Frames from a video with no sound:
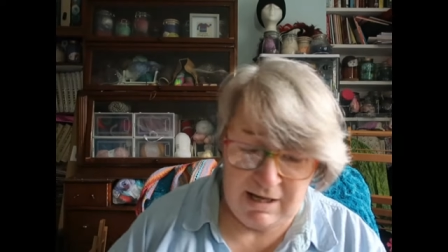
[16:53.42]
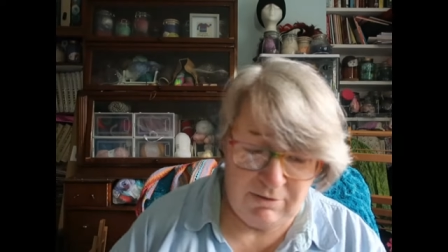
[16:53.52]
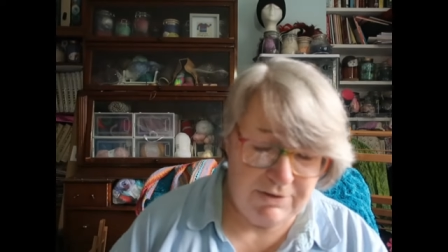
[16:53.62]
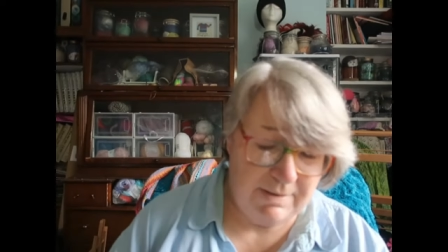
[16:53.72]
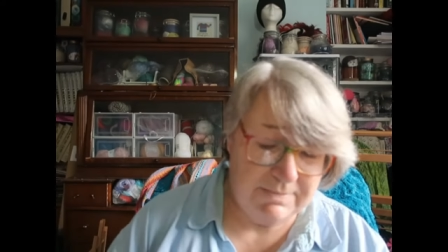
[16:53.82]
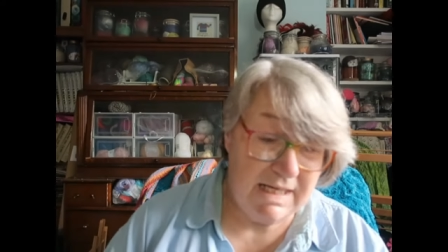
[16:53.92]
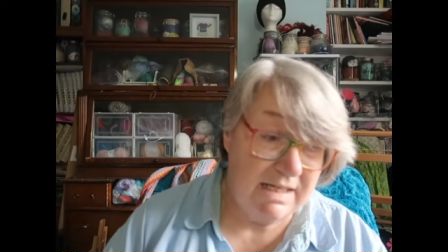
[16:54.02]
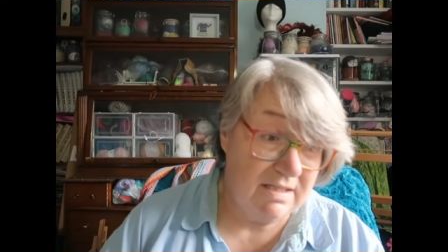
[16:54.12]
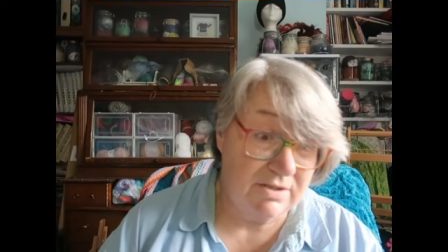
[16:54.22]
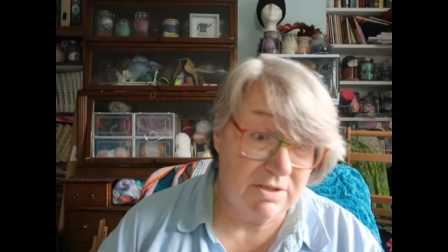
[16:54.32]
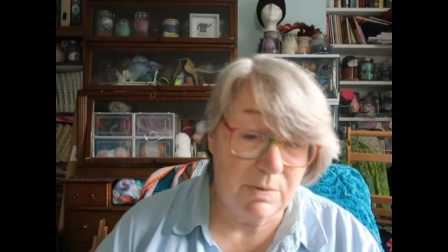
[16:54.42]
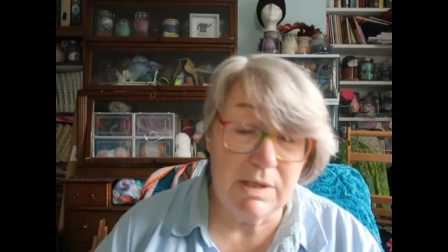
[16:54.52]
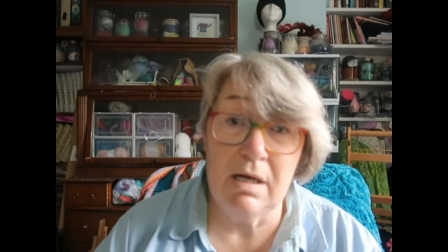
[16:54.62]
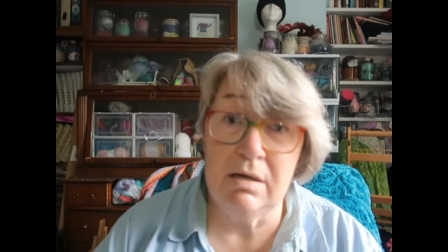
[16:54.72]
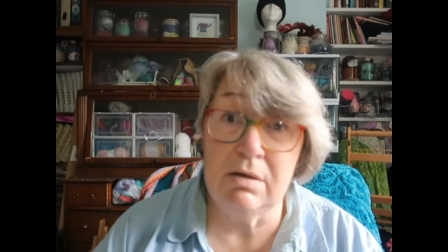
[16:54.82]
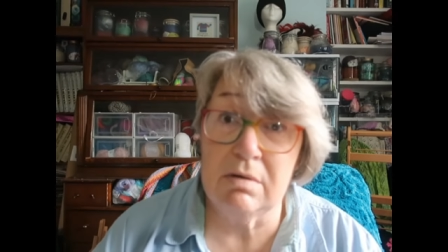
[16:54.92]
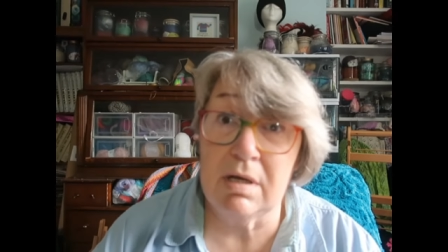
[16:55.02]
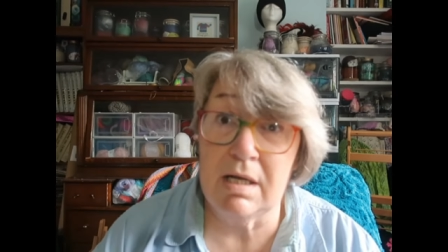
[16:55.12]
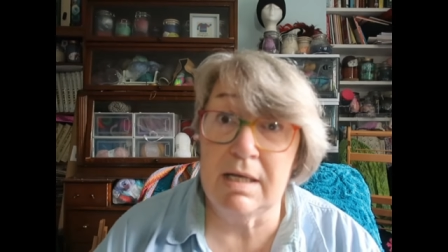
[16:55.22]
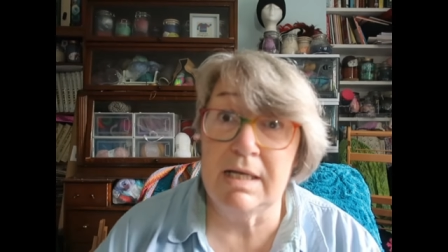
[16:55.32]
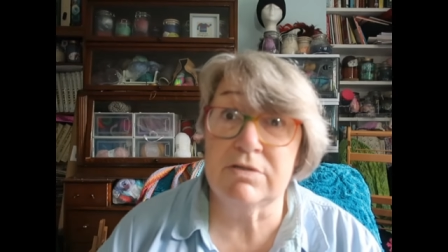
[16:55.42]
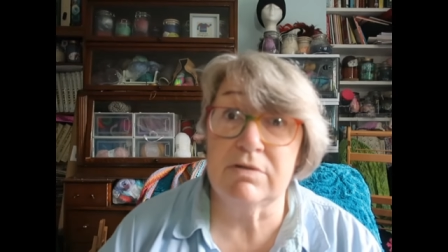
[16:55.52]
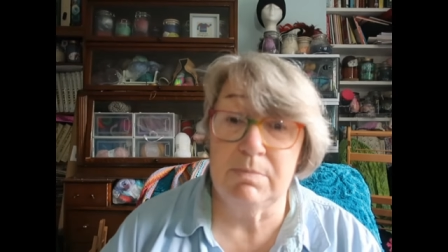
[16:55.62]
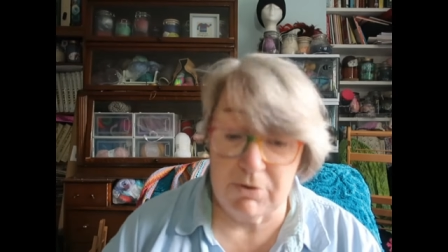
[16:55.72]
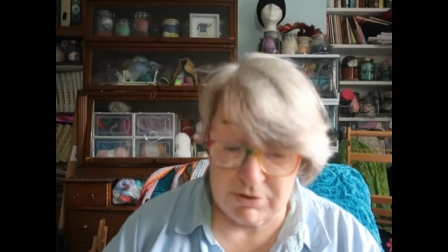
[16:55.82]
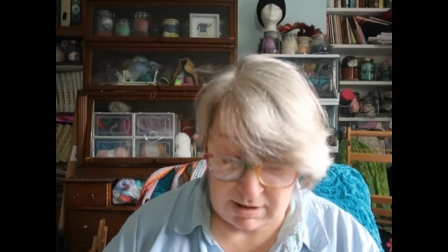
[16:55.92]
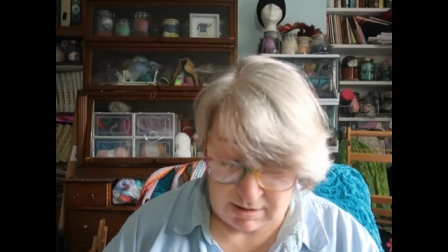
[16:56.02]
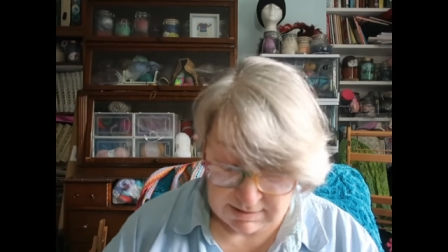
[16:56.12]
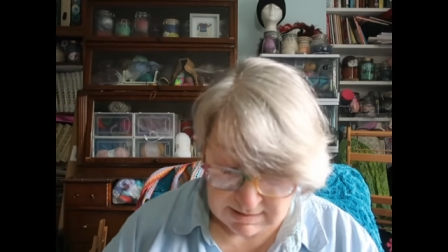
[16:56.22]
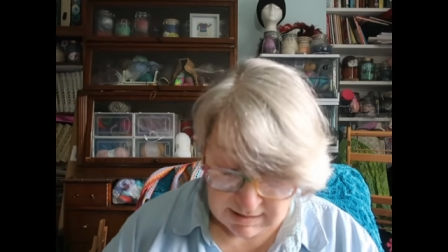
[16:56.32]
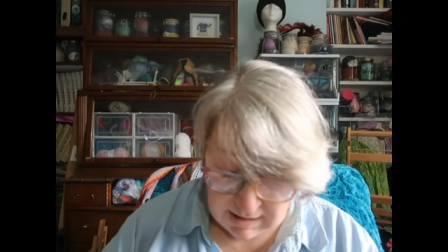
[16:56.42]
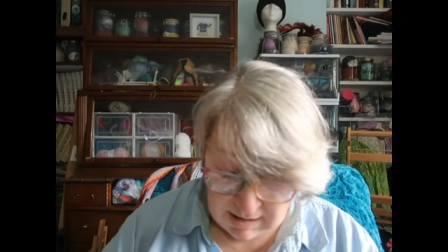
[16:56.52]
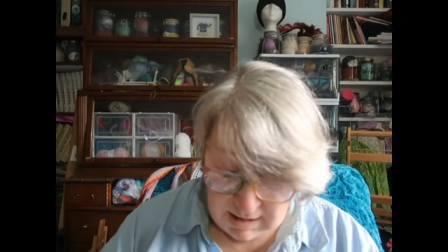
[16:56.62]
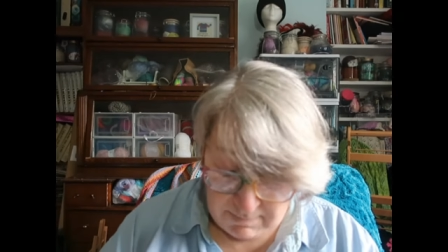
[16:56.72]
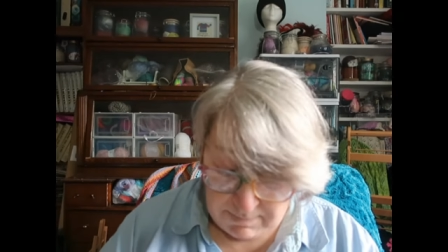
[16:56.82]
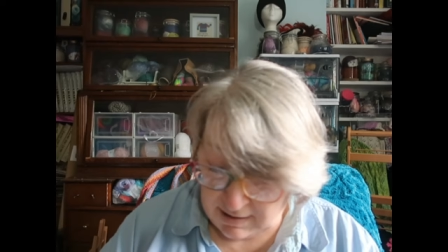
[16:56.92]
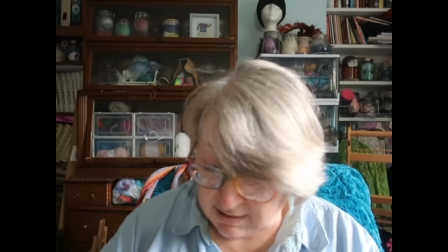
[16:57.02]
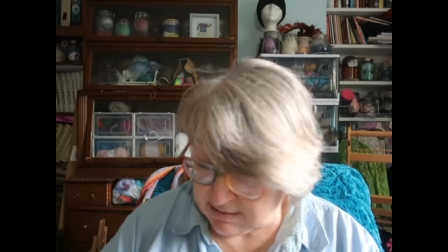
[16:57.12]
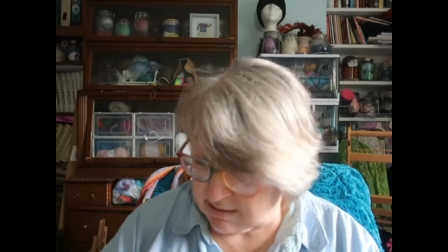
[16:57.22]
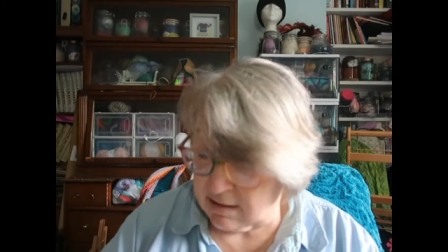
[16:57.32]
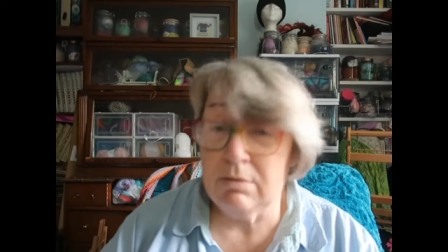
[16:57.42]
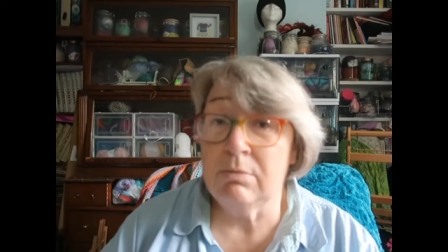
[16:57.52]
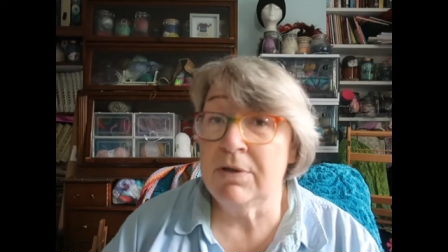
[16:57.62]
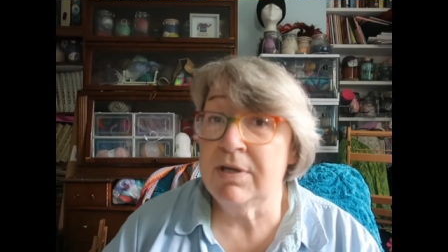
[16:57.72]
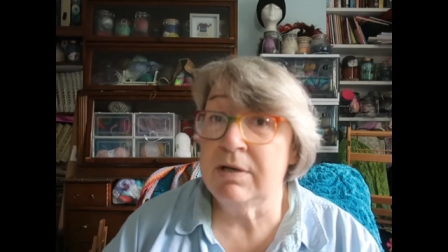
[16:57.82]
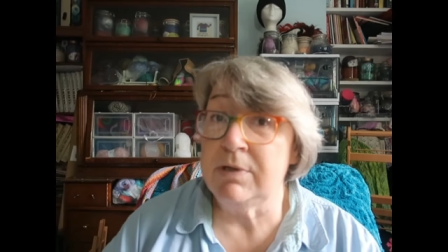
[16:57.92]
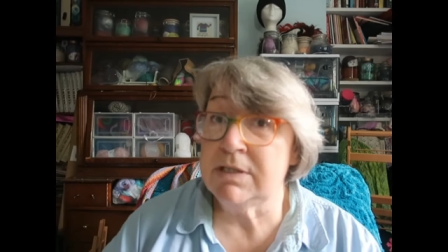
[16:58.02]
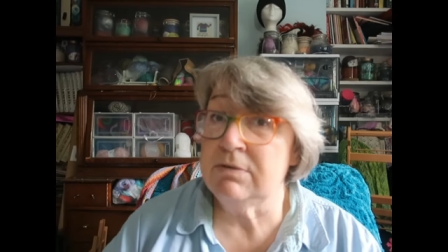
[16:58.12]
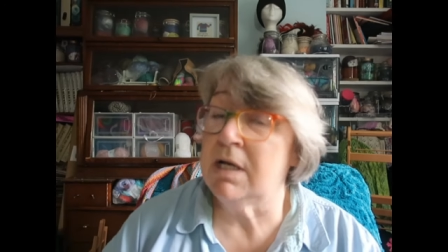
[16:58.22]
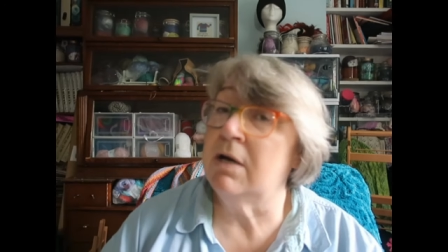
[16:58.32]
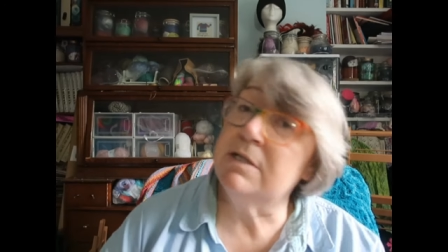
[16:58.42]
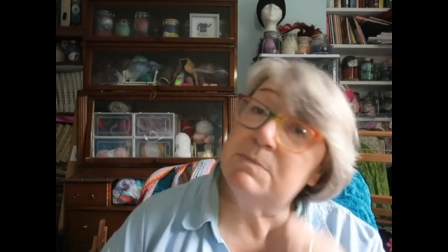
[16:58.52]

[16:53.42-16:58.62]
health update, such as we know, later in the podcast. But one thing we do know